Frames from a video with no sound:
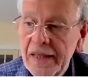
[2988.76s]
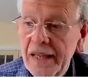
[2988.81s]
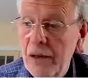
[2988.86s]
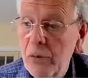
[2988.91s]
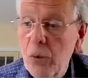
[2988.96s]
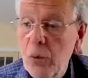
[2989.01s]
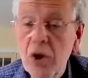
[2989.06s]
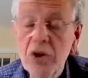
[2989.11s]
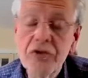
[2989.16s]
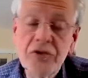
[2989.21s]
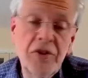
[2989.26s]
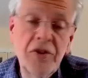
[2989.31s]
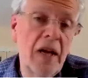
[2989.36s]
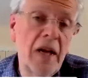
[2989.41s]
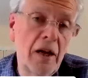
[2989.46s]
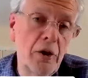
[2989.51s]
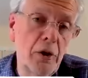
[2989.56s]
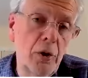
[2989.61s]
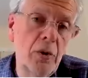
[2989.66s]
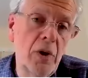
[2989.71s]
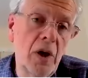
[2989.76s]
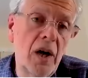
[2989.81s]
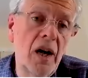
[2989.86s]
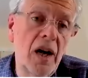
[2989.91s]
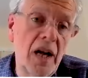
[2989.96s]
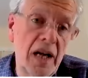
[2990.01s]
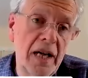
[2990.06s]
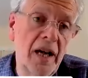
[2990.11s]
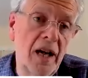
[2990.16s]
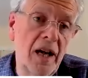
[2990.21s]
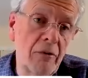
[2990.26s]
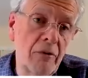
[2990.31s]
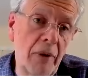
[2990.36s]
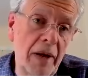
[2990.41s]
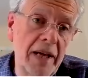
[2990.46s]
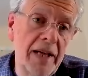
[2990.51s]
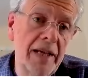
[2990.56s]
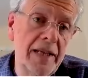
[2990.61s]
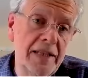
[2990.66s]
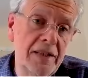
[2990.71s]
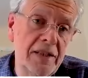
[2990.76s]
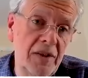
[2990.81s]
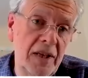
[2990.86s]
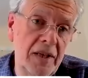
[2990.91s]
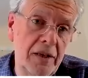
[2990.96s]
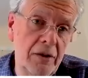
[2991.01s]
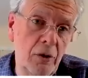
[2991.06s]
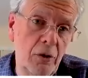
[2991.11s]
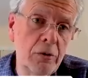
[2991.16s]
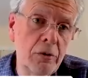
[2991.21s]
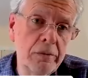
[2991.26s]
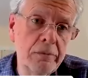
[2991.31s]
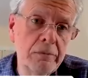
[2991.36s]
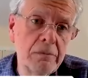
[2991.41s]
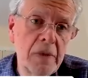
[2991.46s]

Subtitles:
there was no IRA deal.